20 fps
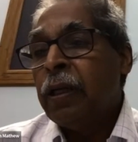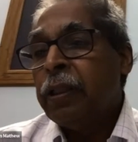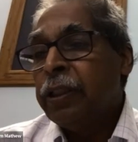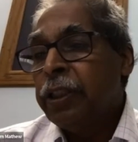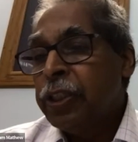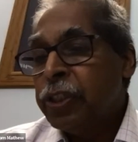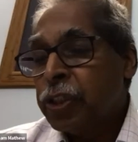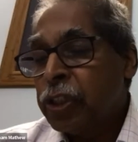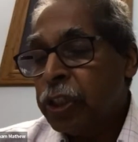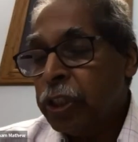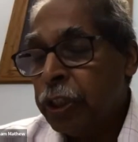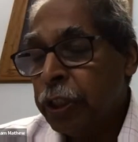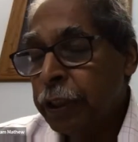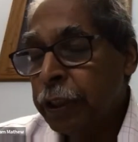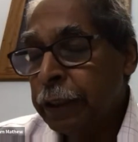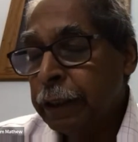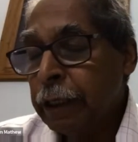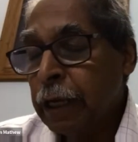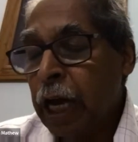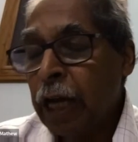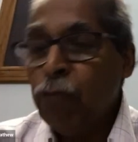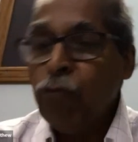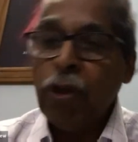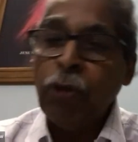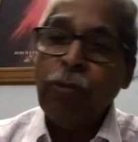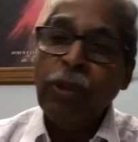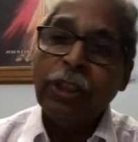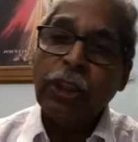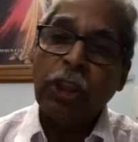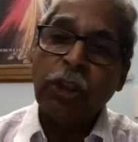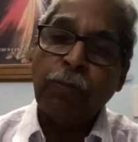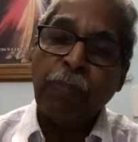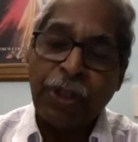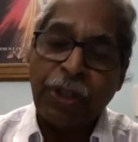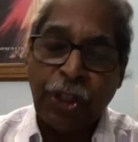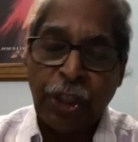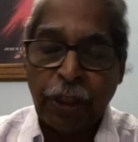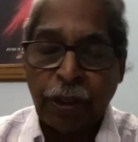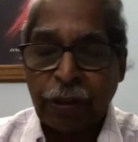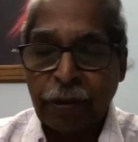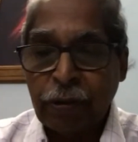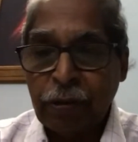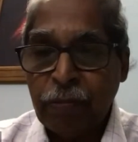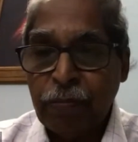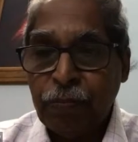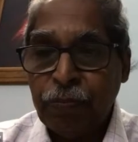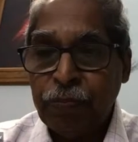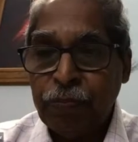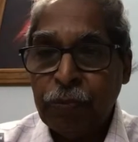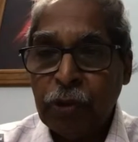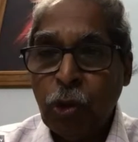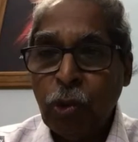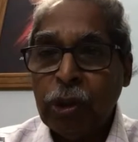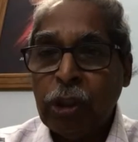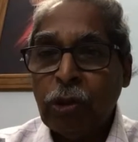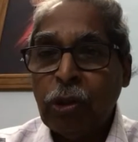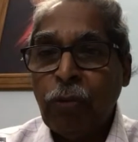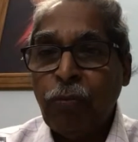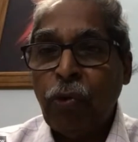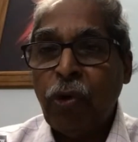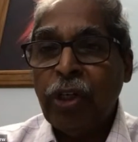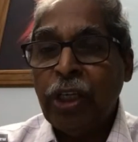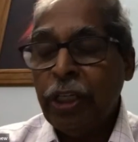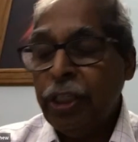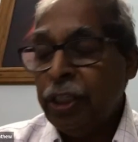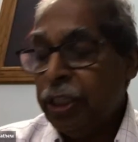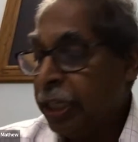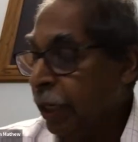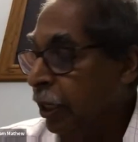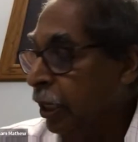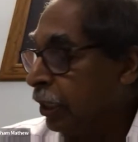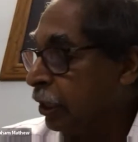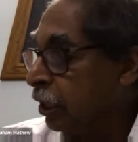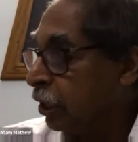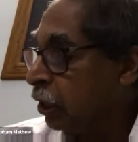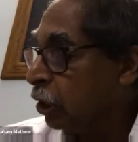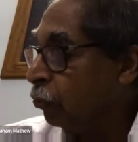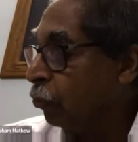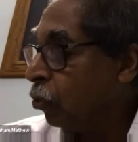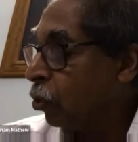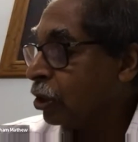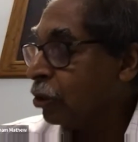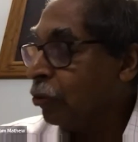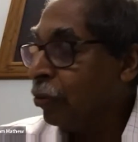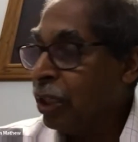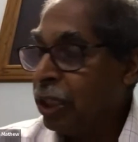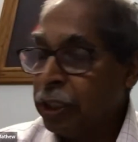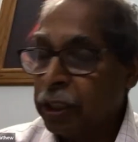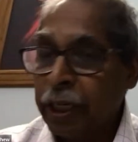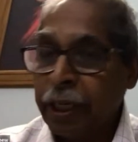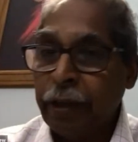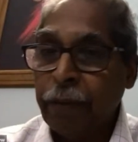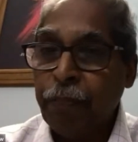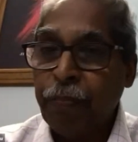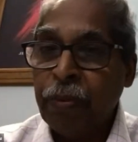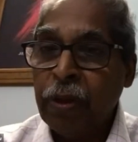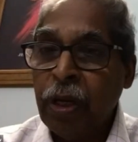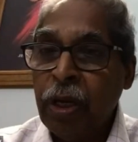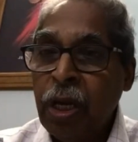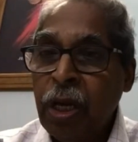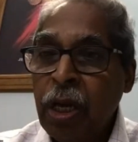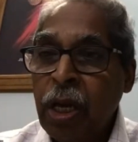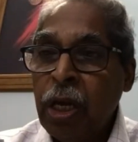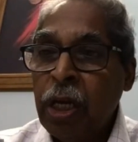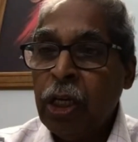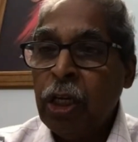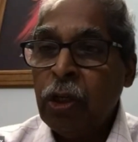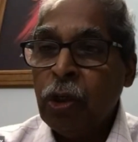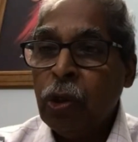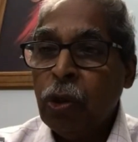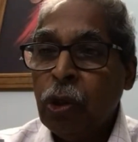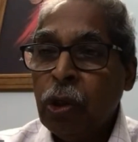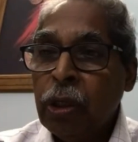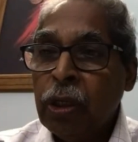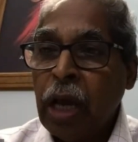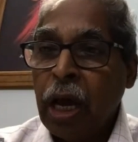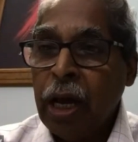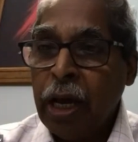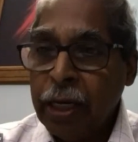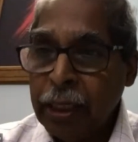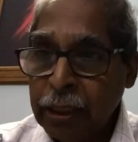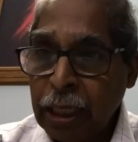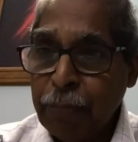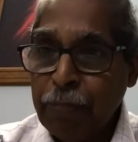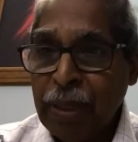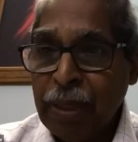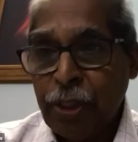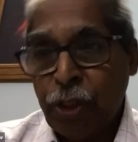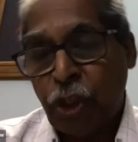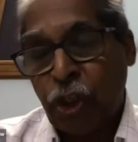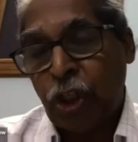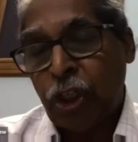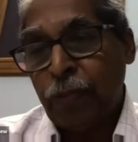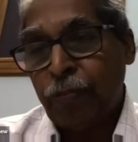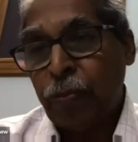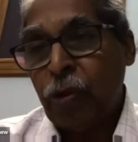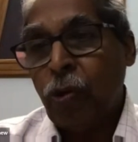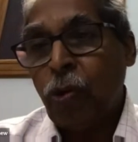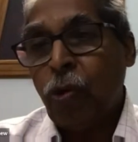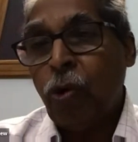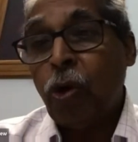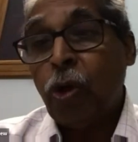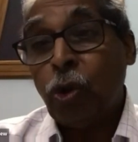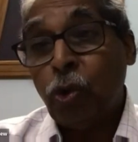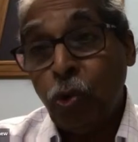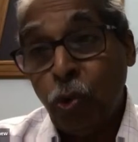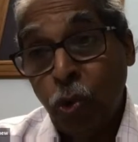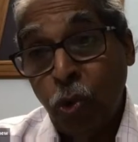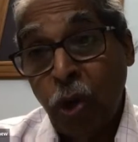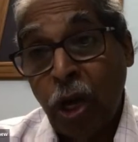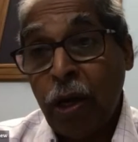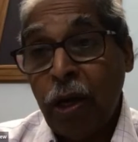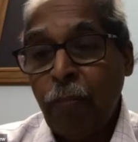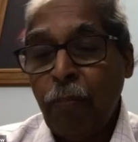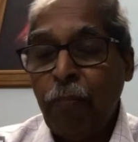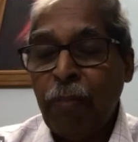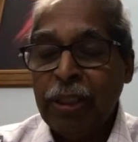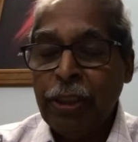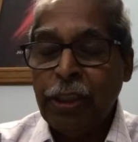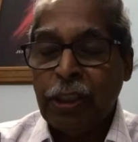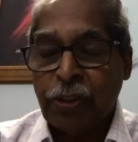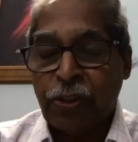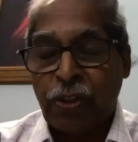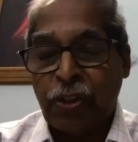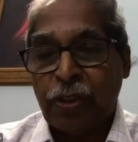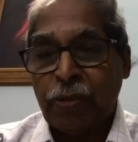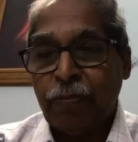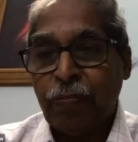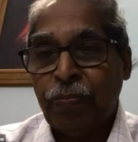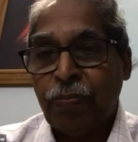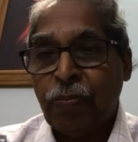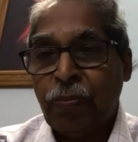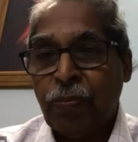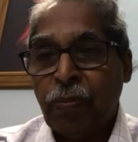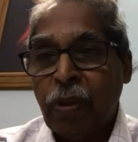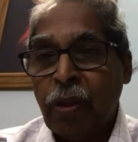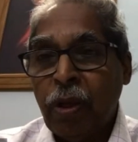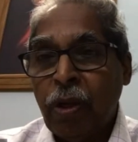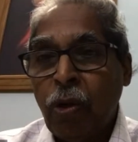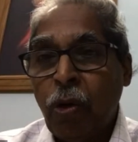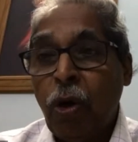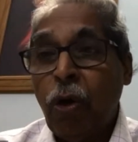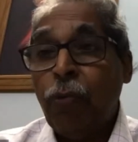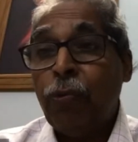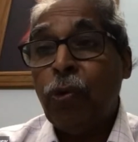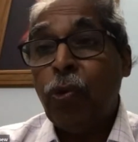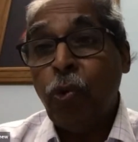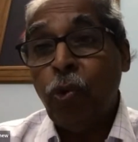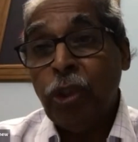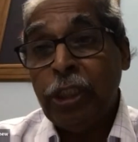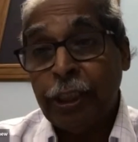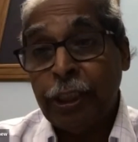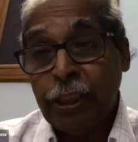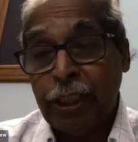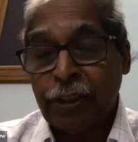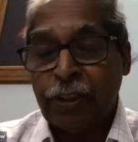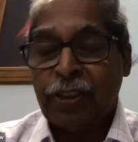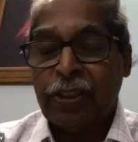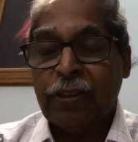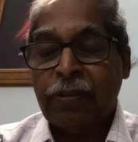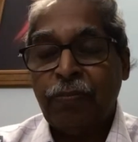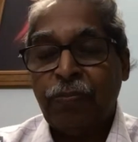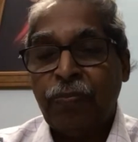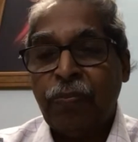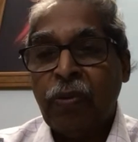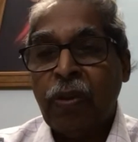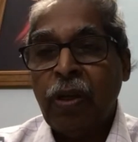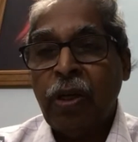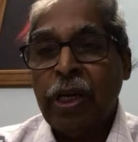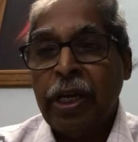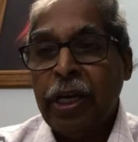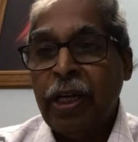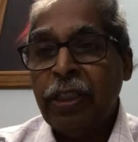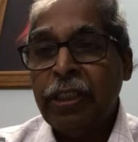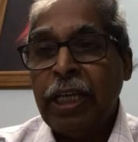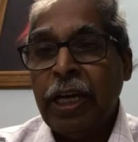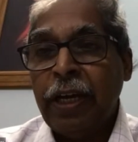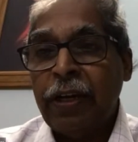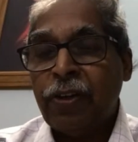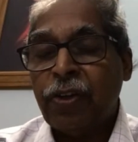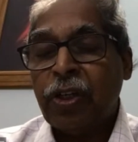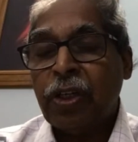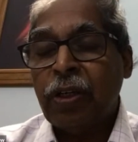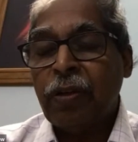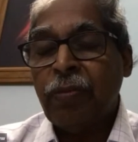this Anwar versus Bashir, 2014 10 SEC 473, another bench or 2 benches of 2 judges held that